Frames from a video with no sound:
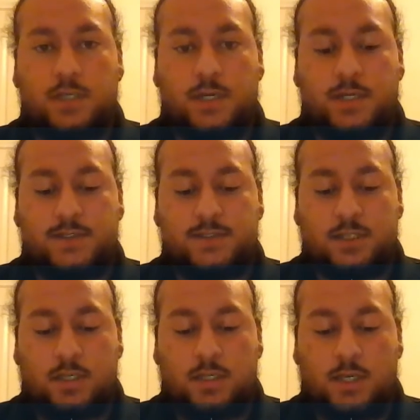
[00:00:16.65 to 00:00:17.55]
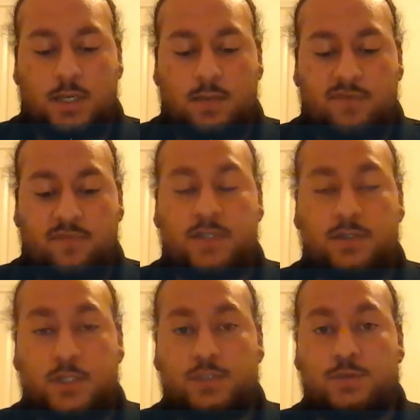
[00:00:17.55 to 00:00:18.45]
guys if my
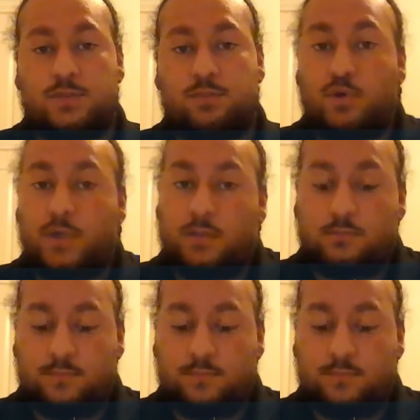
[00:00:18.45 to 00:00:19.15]
introduction was boring.